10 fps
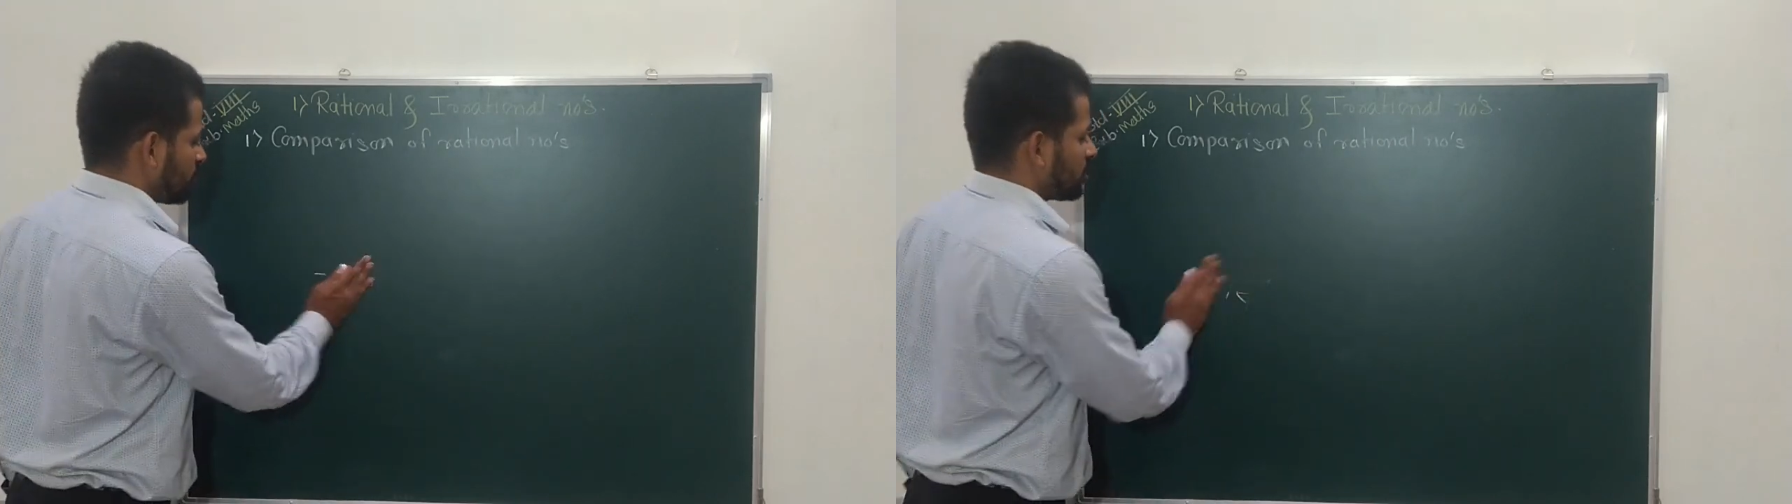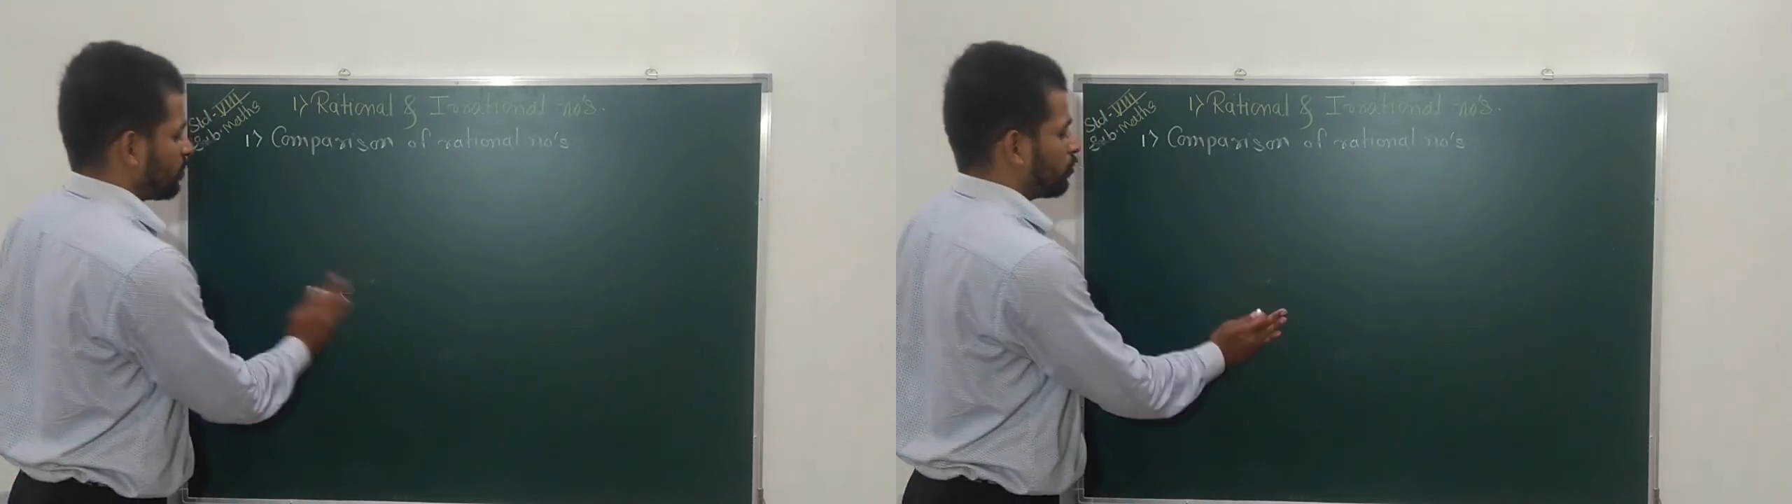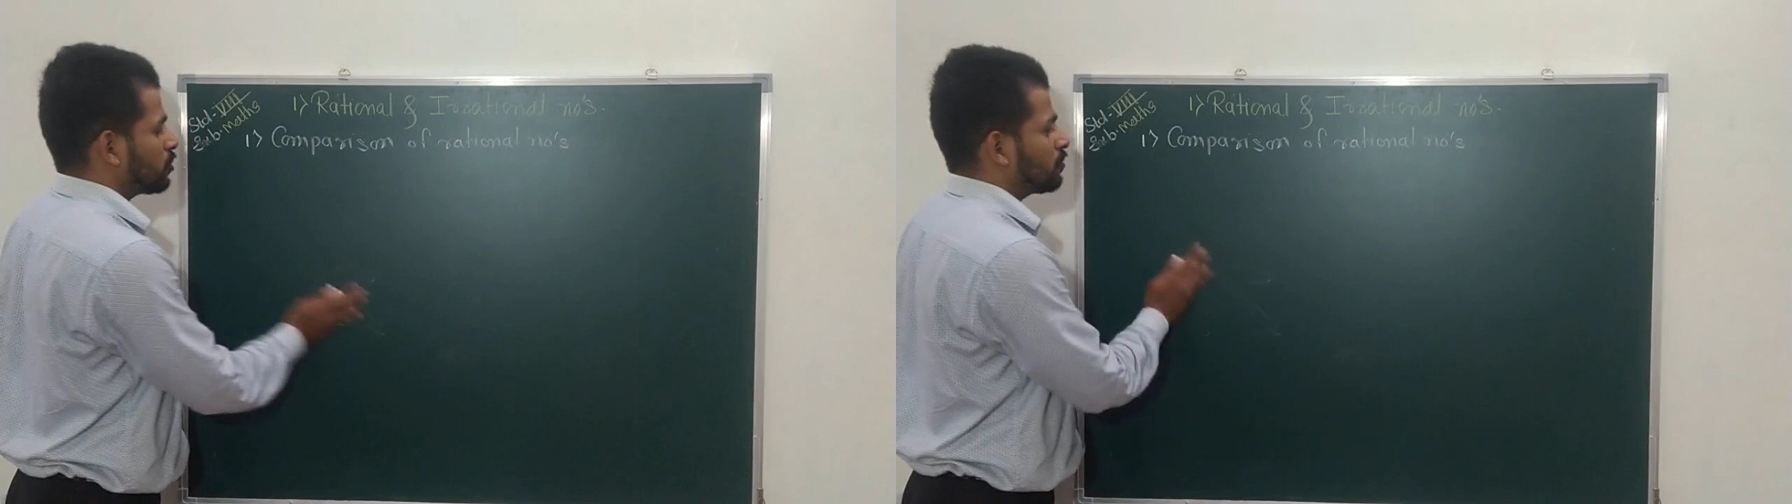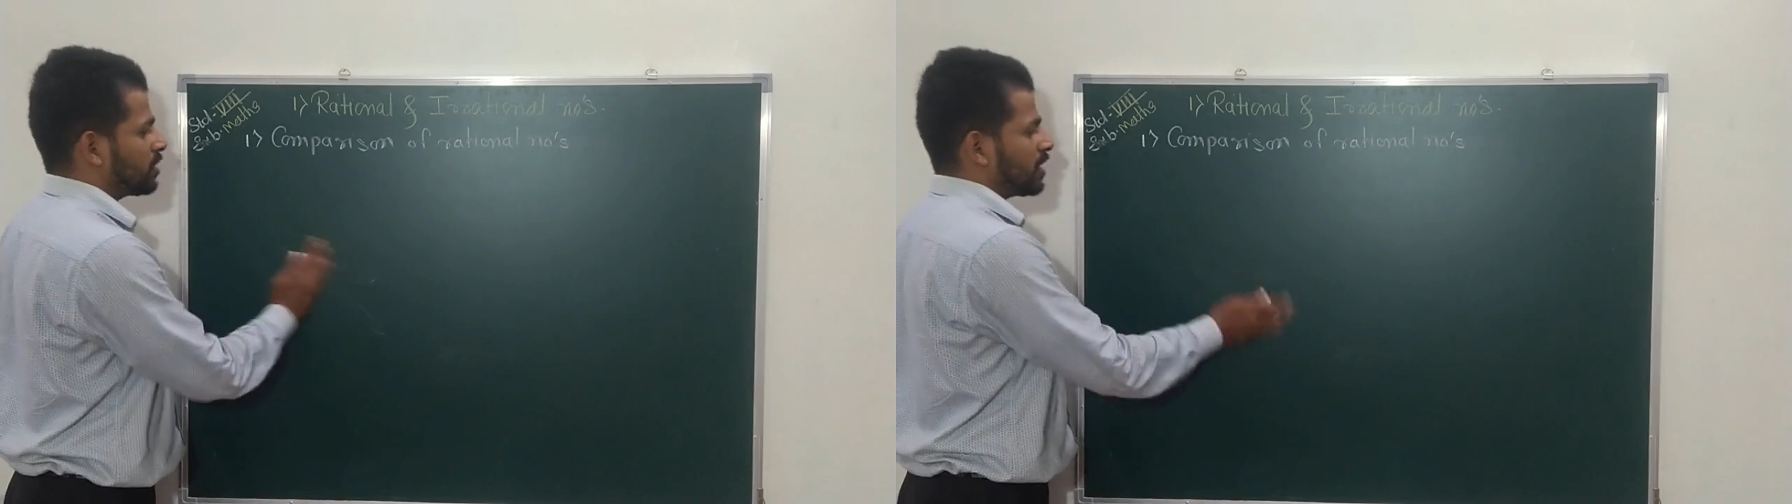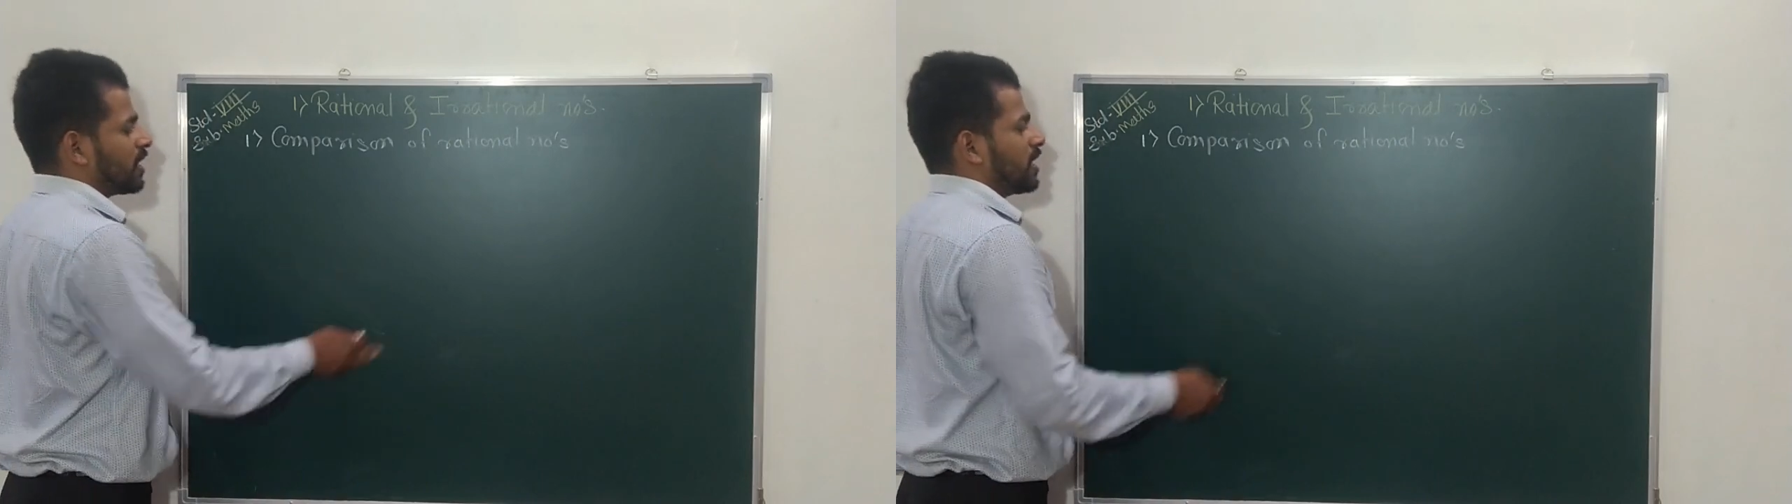means suppose you
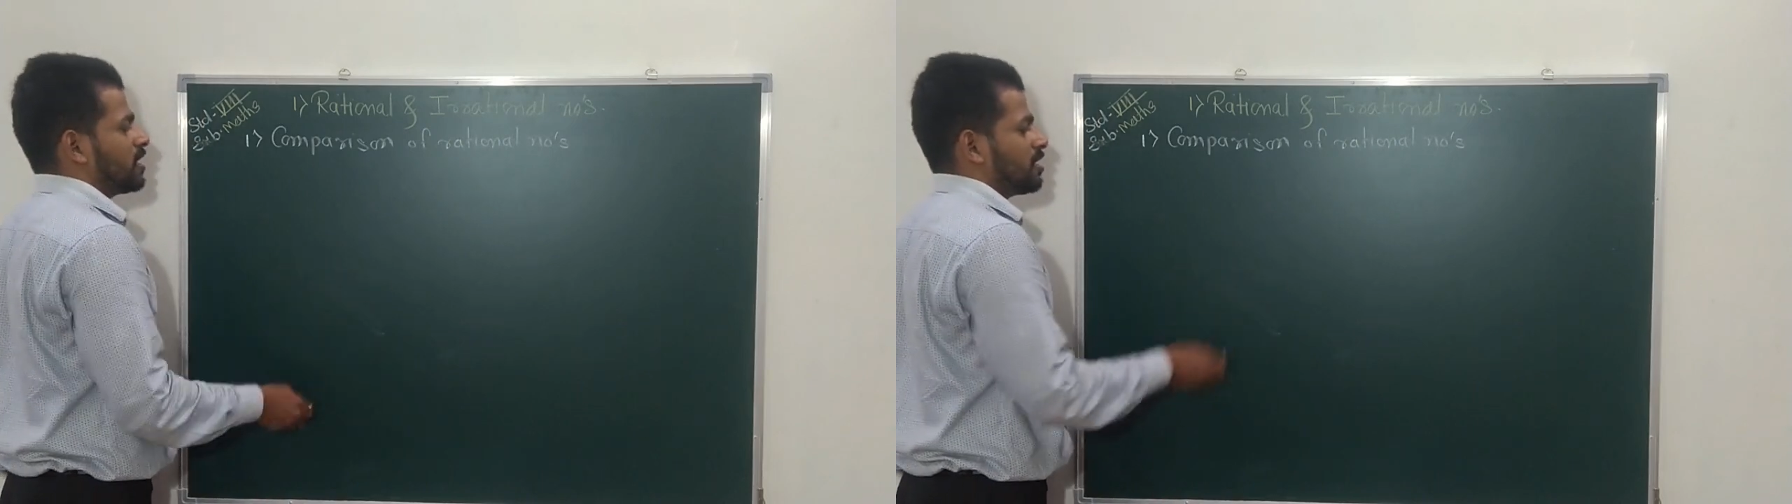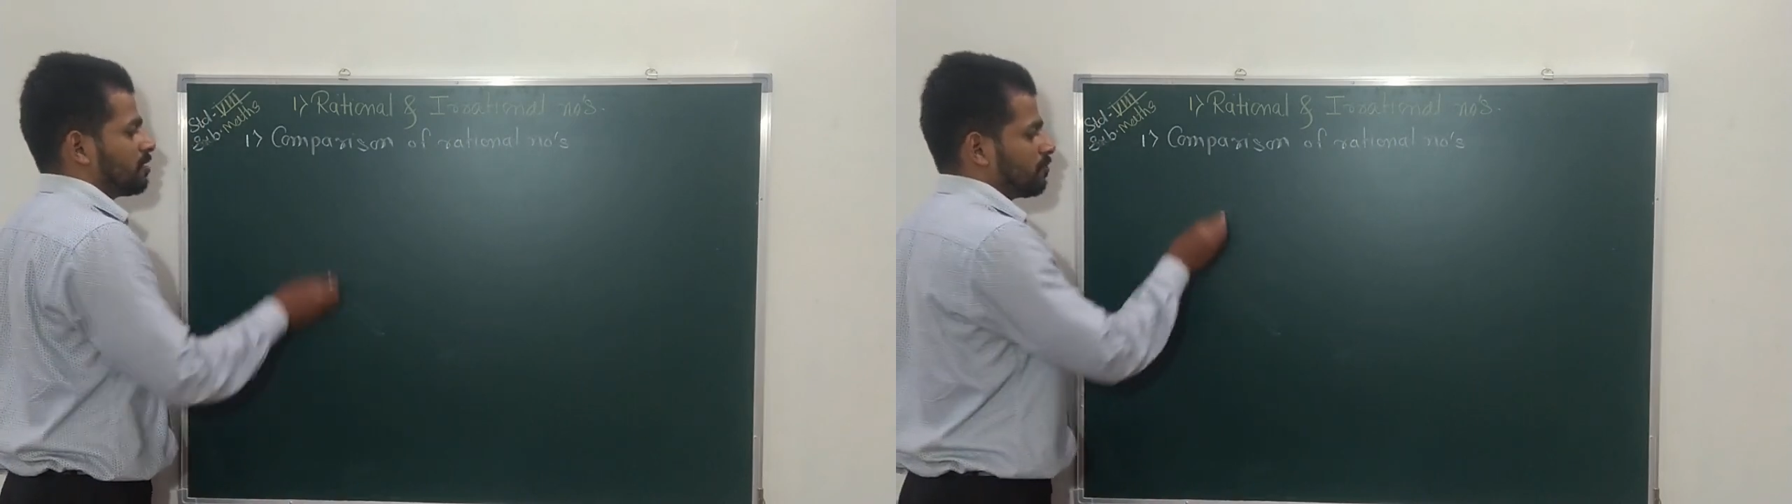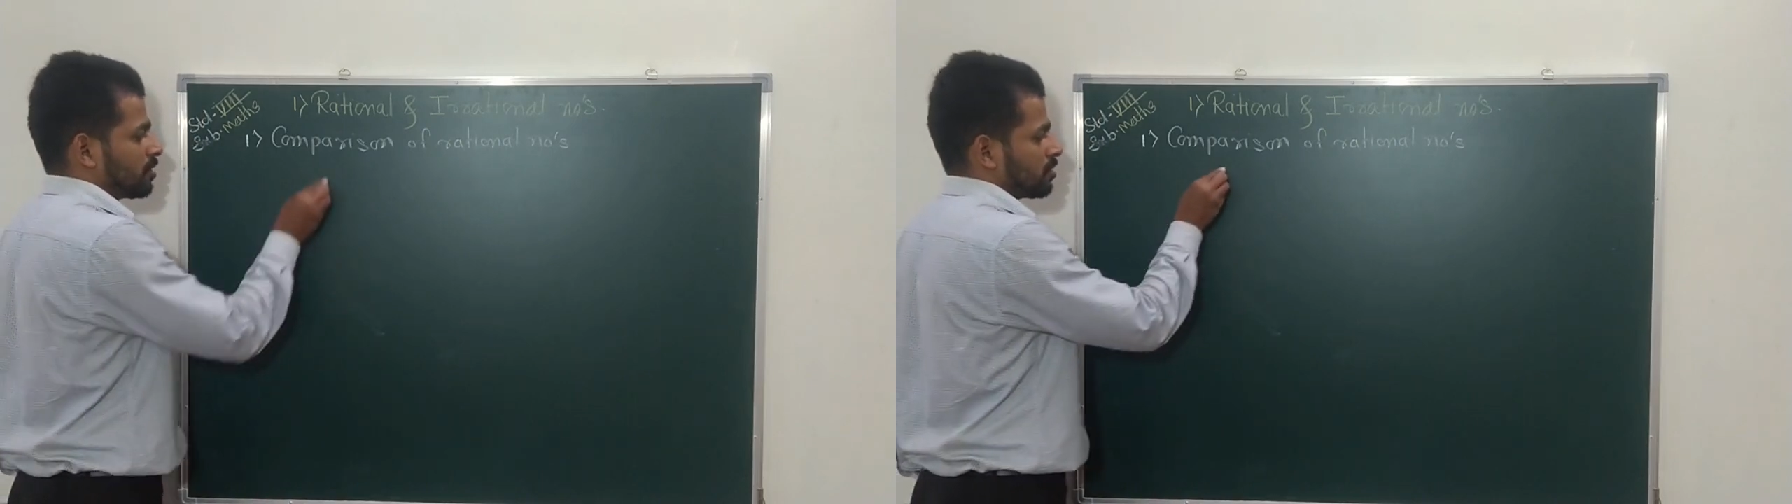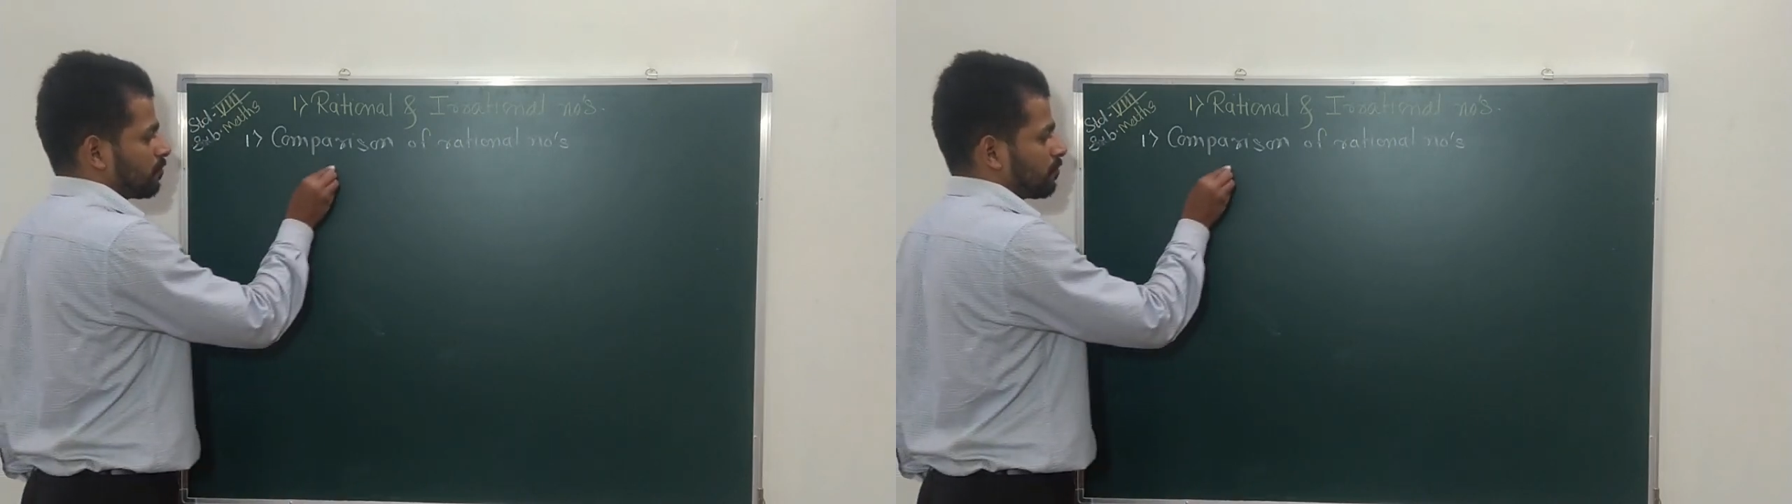take any number,